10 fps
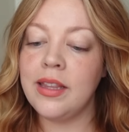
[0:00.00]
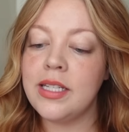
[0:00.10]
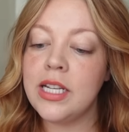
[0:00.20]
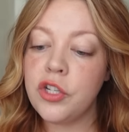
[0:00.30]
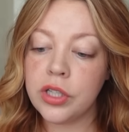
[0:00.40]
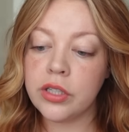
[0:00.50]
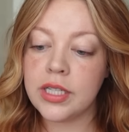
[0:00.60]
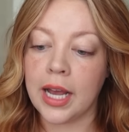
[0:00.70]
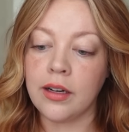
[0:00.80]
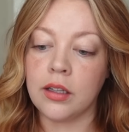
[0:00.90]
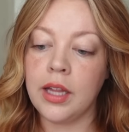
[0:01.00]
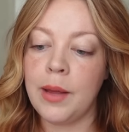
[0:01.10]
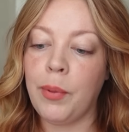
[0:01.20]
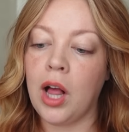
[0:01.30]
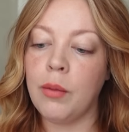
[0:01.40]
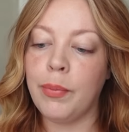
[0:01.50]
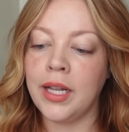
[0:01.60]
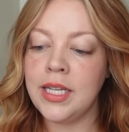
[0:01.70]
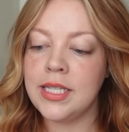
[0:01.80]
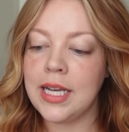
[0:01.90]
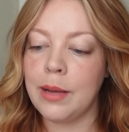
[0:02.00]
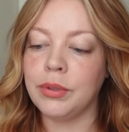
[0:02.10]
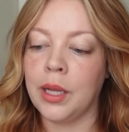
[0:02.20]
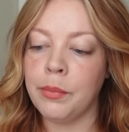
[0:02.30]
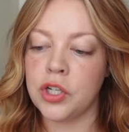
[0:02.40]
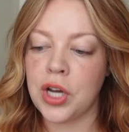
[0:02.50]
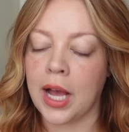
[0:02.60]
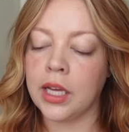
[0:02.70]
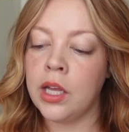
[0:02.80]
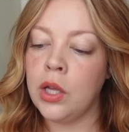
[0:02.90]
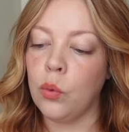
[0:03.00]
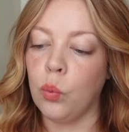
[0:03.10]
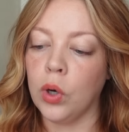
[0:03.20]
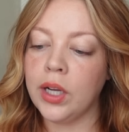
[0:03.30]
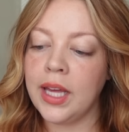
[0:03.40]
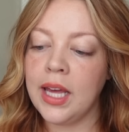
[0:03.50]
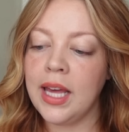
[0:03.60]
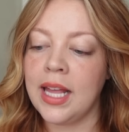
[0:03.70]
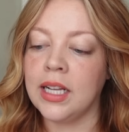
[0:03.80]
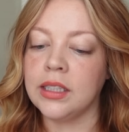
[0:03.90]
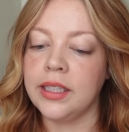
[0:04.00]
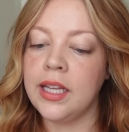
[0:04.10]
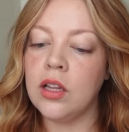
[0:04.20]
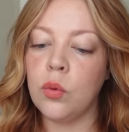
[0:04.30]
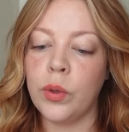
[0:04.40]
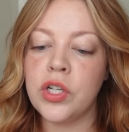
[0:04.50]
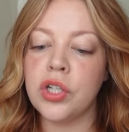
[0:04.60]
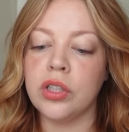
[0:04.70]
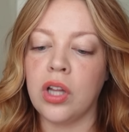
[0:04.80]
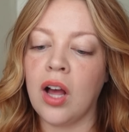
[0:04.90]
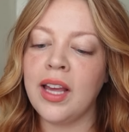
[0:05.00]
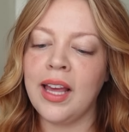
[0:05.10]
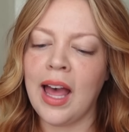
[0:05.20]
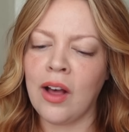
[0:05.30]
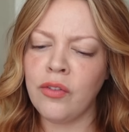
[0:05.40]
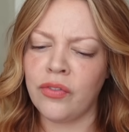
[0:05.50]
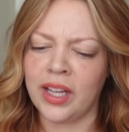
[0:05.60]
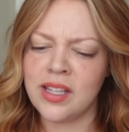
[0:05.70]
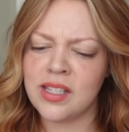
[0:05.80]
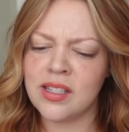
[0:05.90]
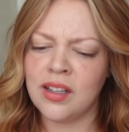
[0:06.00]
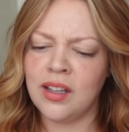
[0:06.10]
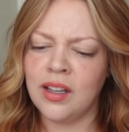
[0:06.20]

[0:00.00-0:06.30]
In the titular title, a Paul Bunyan-type lumberjack working in illegal winter logging outfits